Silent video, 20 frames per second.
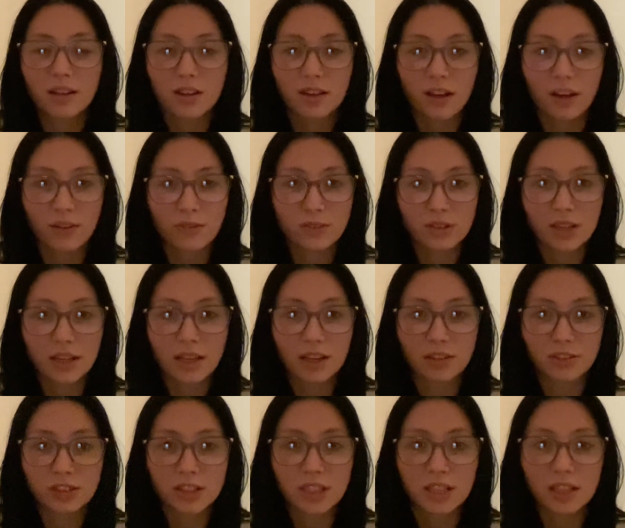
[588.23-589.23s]
of the
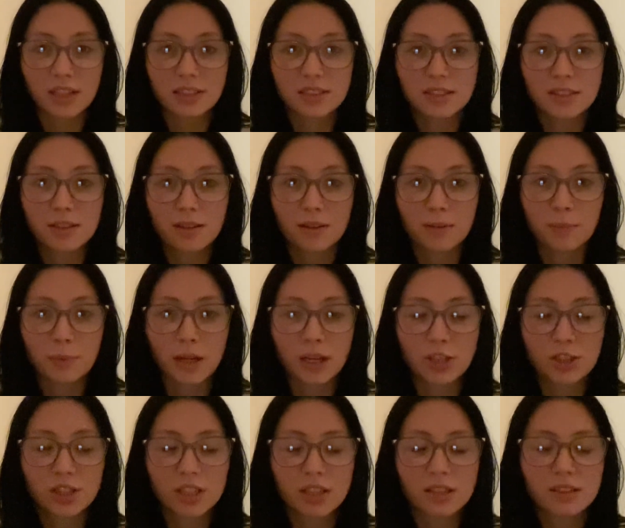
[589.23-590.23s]
LGS
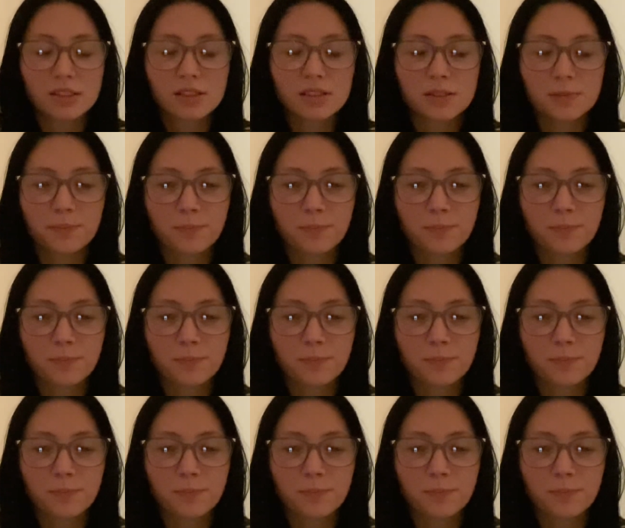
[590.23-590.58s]
patients.